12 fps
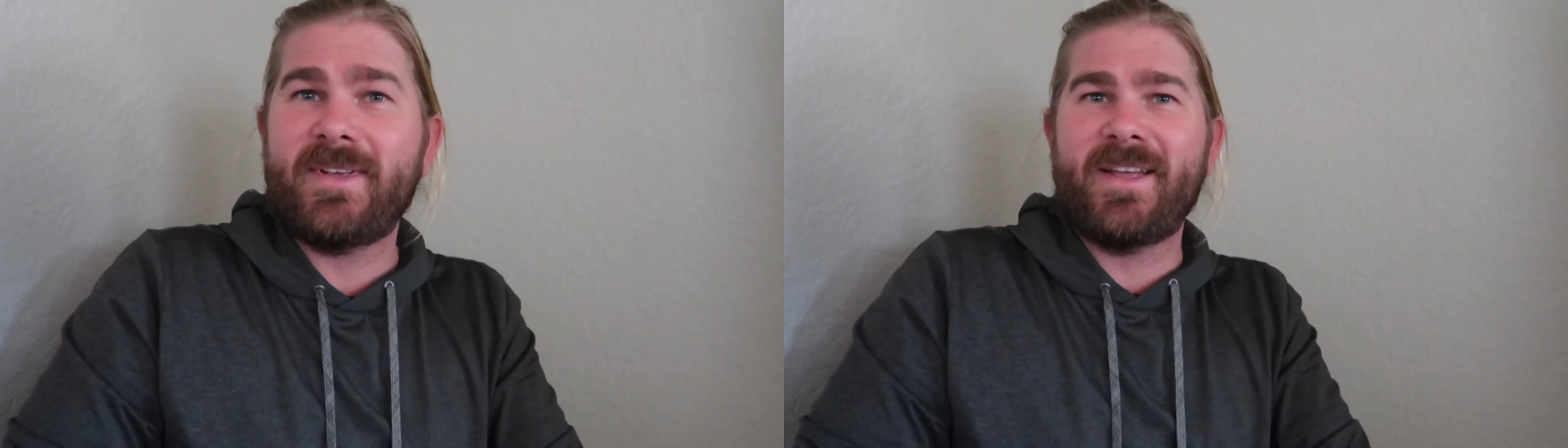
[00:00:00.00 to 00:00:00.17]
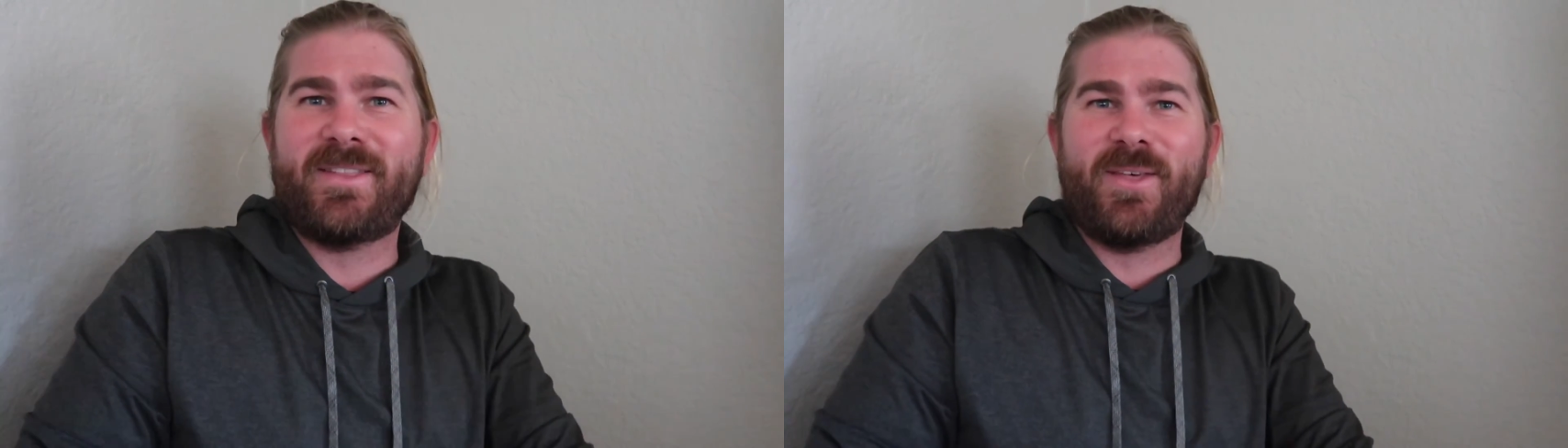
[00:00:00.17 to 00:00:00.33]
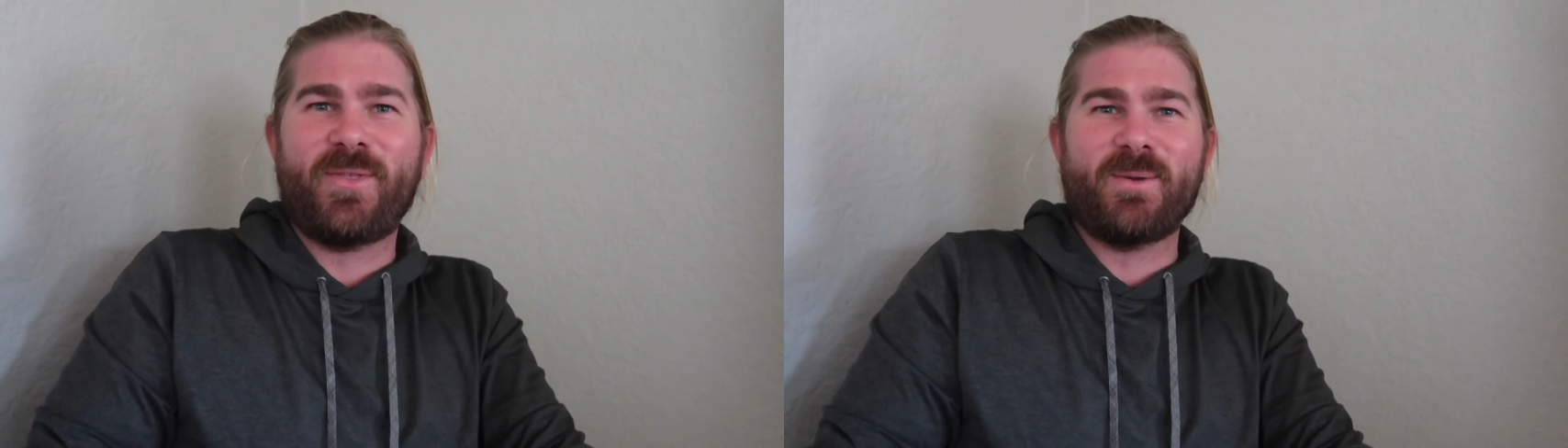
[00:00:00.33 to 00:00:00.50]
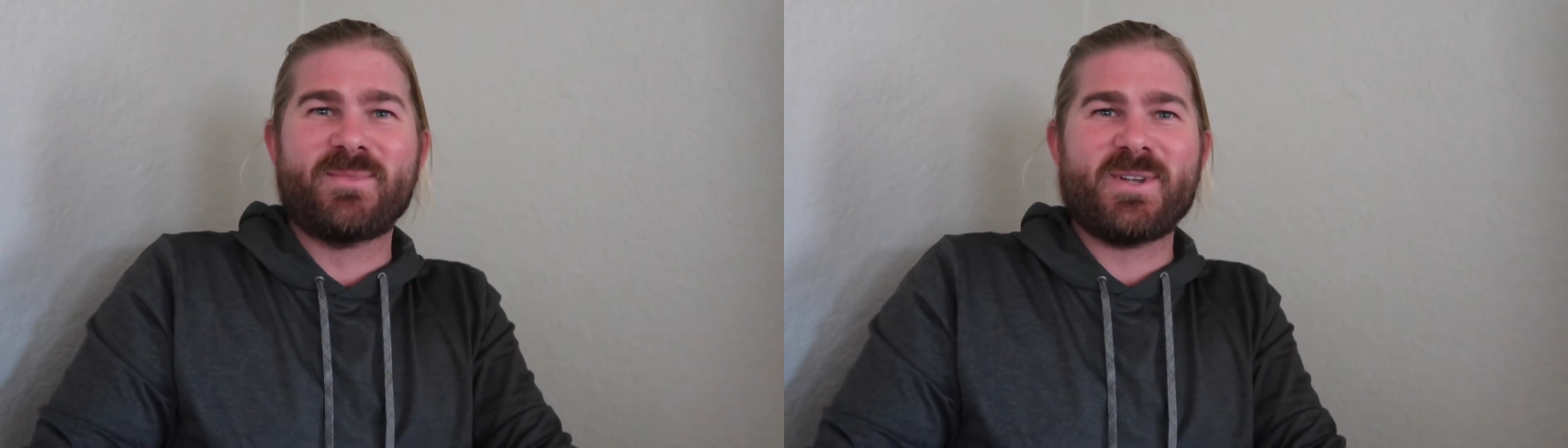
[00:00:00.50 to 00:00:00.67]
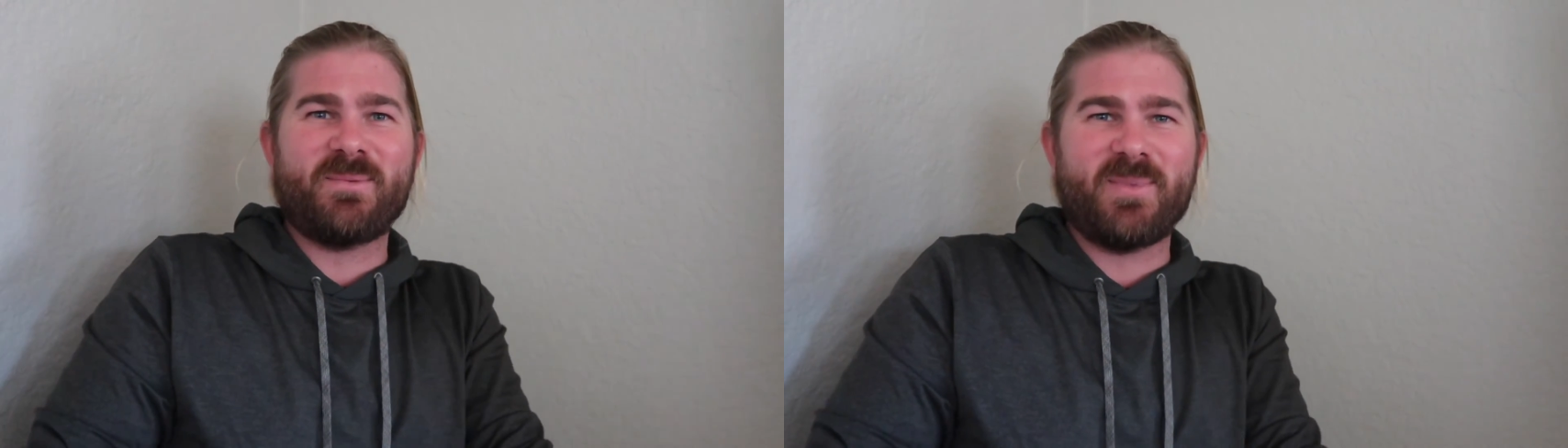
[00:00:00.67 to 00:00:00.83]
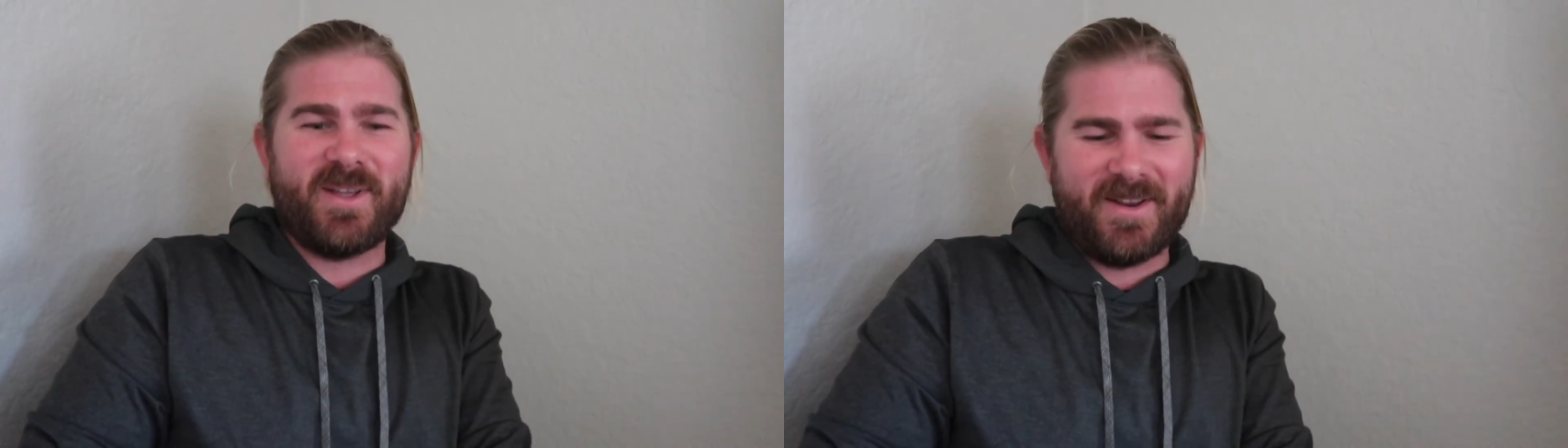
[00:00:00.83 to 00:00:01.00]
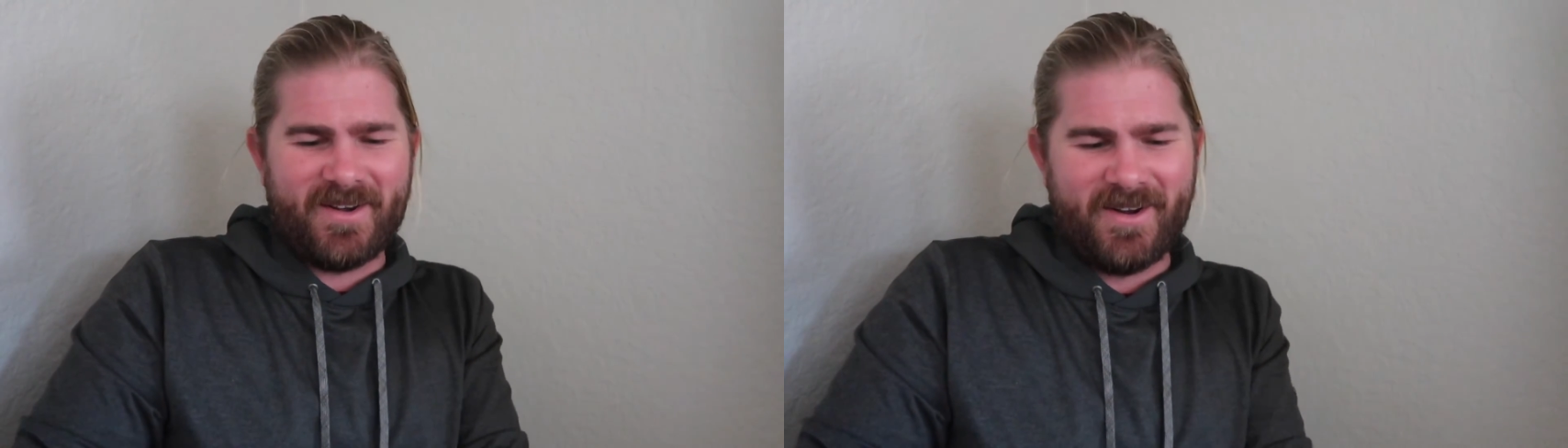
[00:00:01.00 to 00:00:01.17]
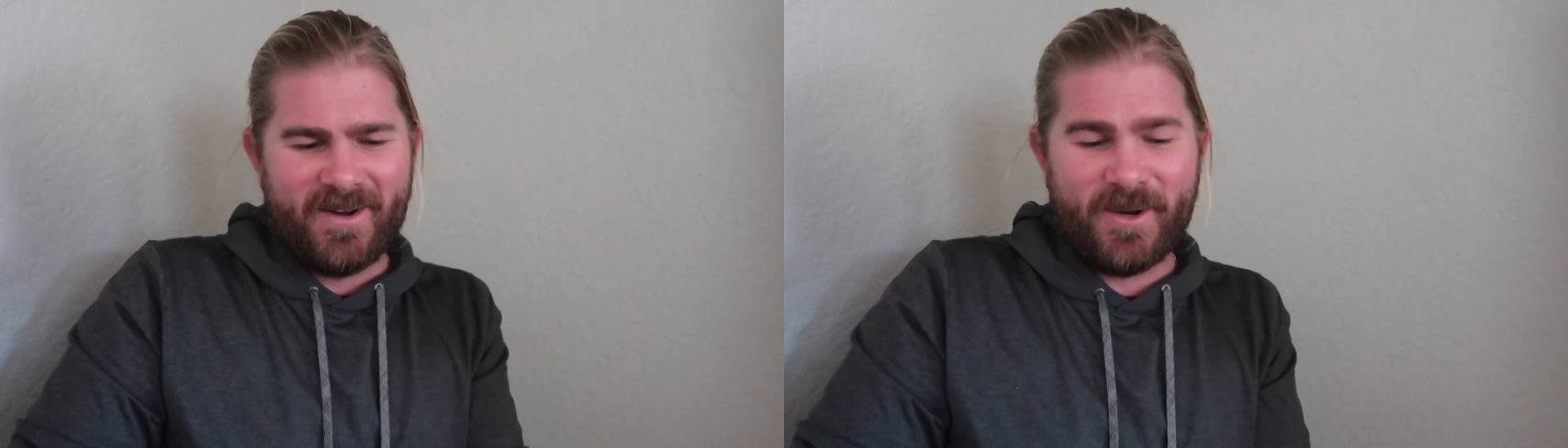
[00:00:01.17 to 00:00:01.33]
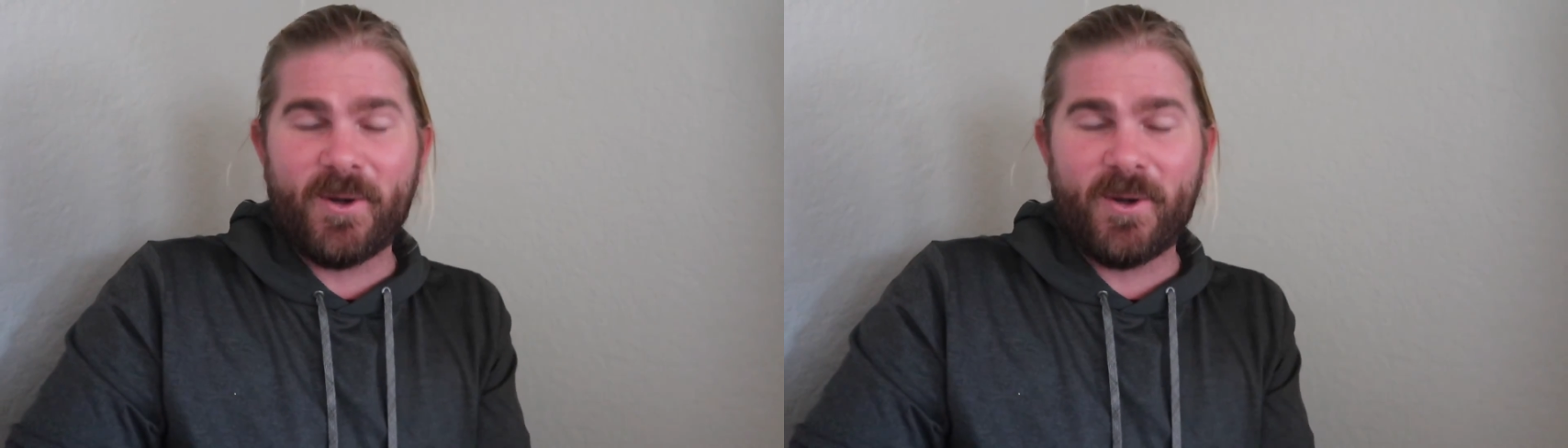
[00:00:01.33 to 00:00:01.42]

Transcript: hit the thumbs up button.